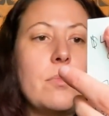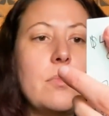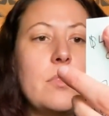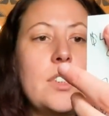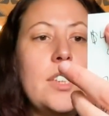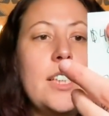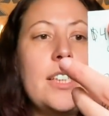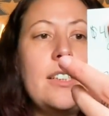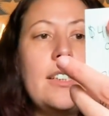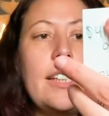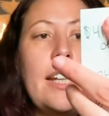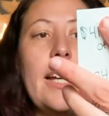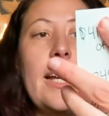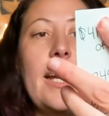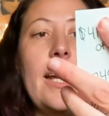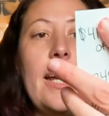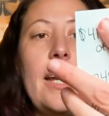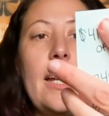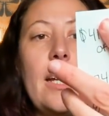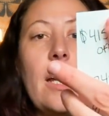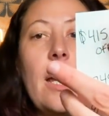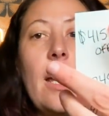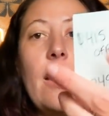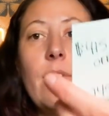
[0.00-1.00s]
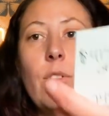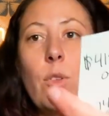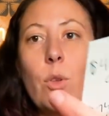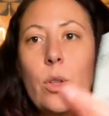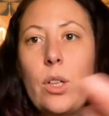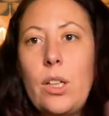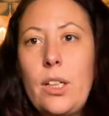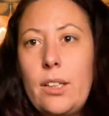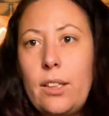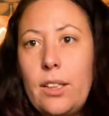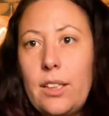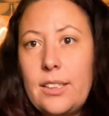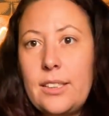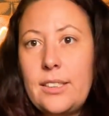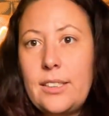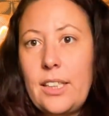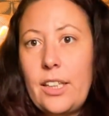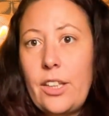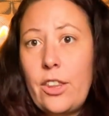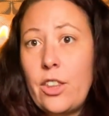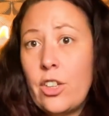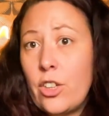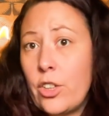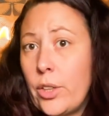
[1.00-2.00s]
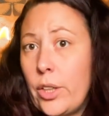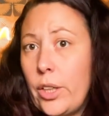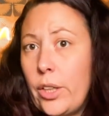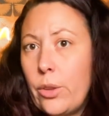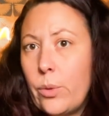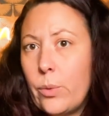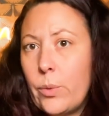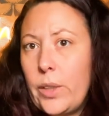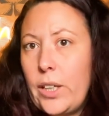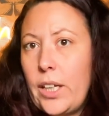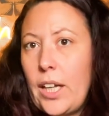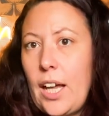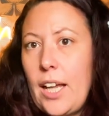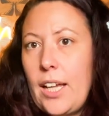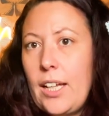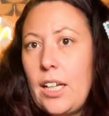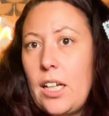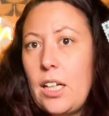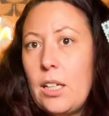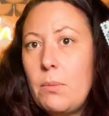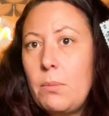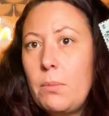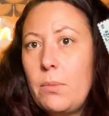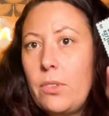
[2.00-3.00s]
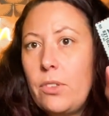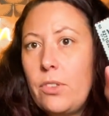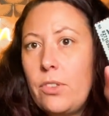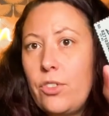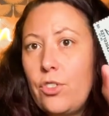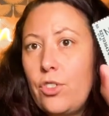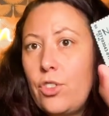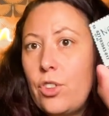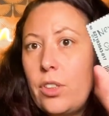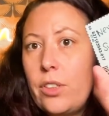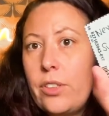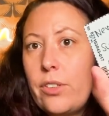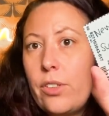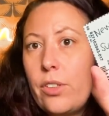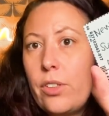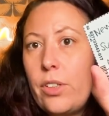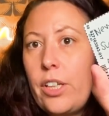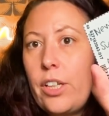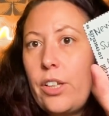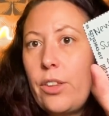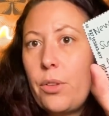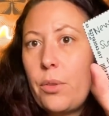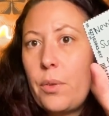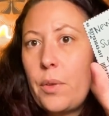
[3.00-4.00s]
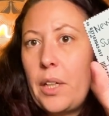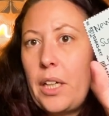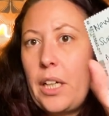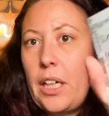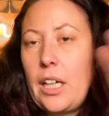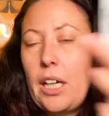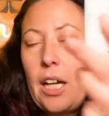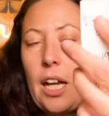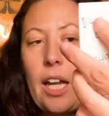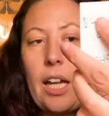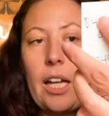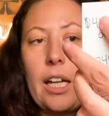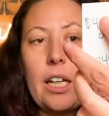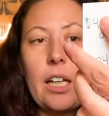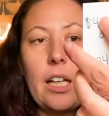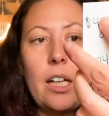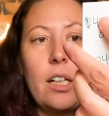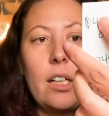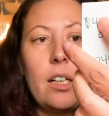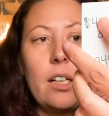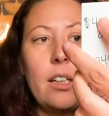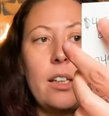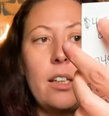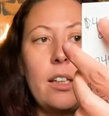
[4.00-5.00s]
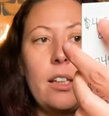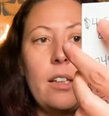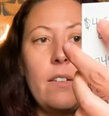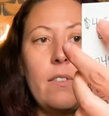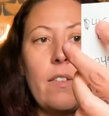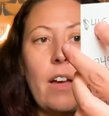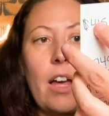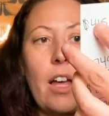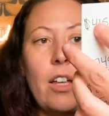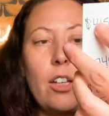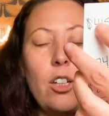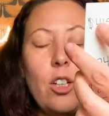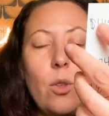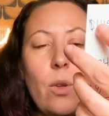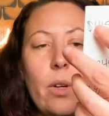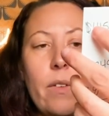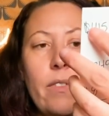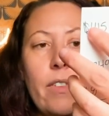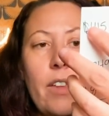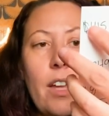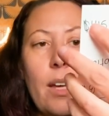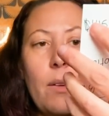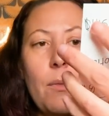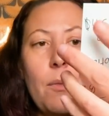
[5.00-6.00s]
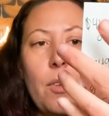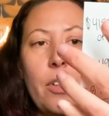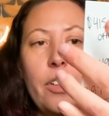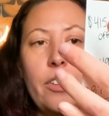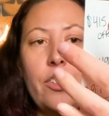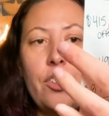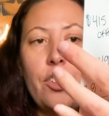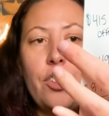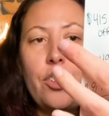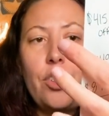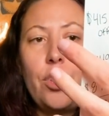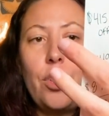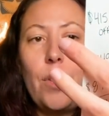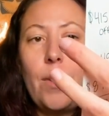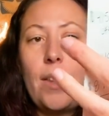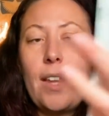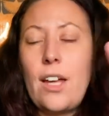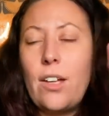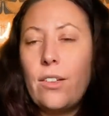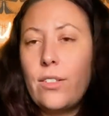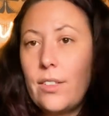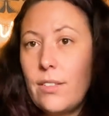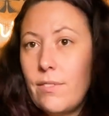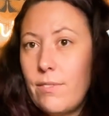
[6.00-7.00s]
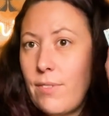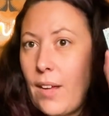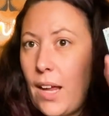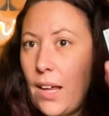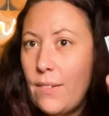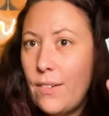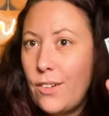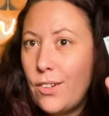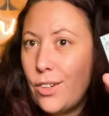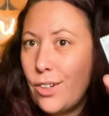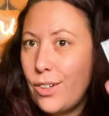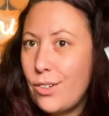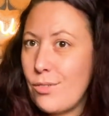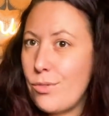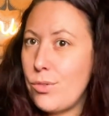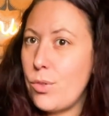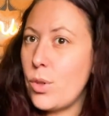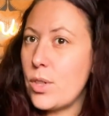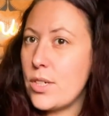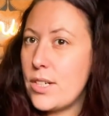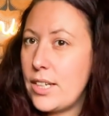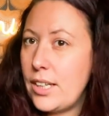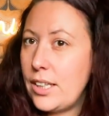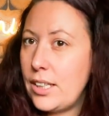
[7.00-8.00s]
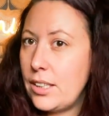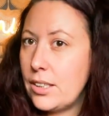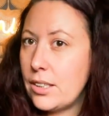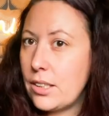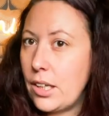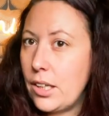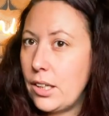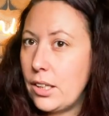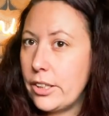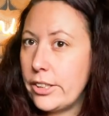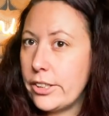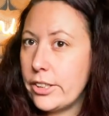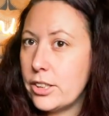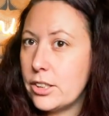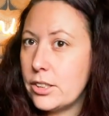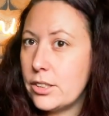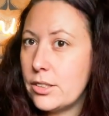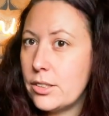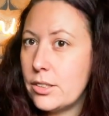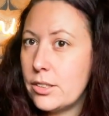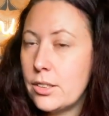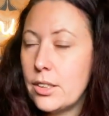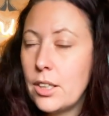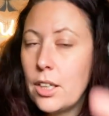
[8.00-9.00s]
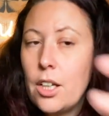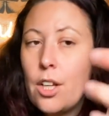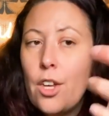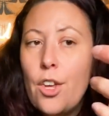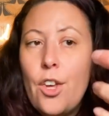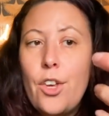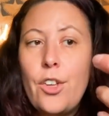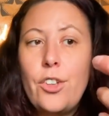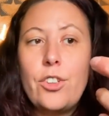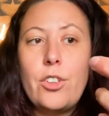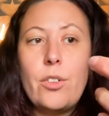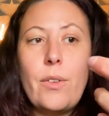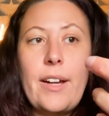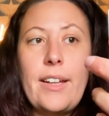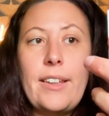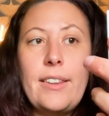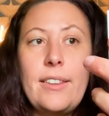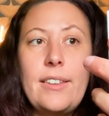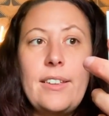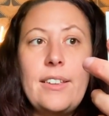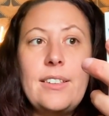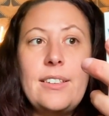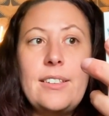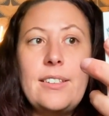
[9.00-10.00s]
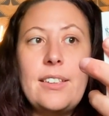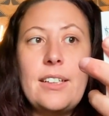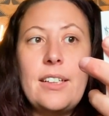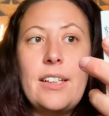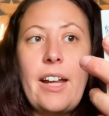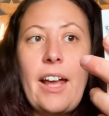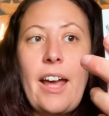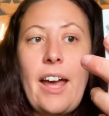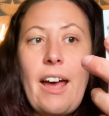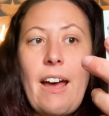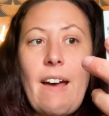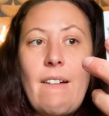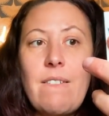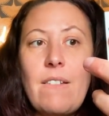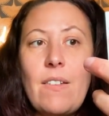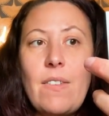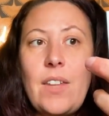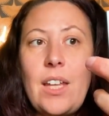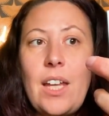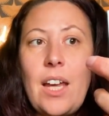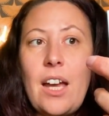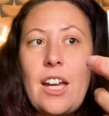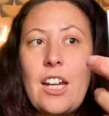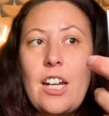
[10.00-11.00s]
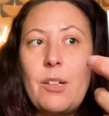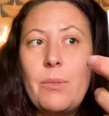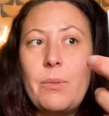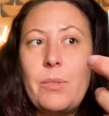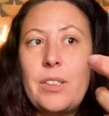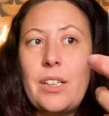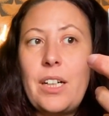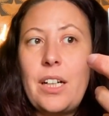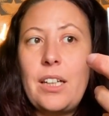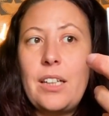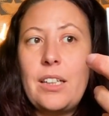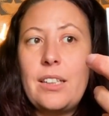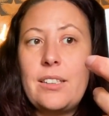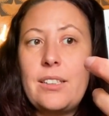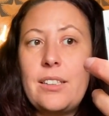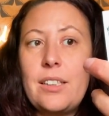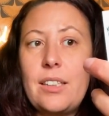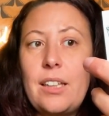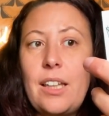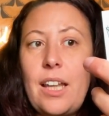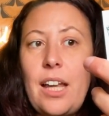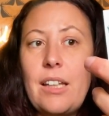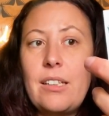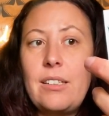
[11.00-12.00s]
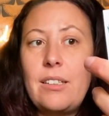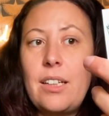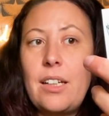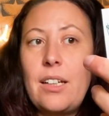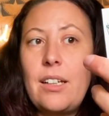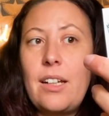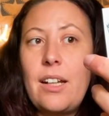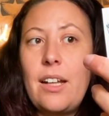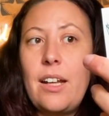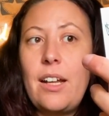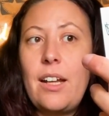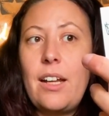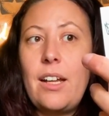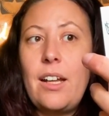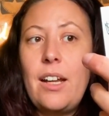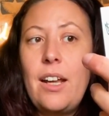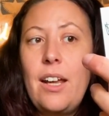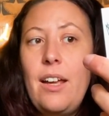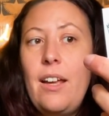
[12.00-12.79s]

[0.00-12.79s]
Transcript: Today I've already listed 33 items, just 33, and the value of them was $2,514. So I listed half of the items that I listed last Sunday,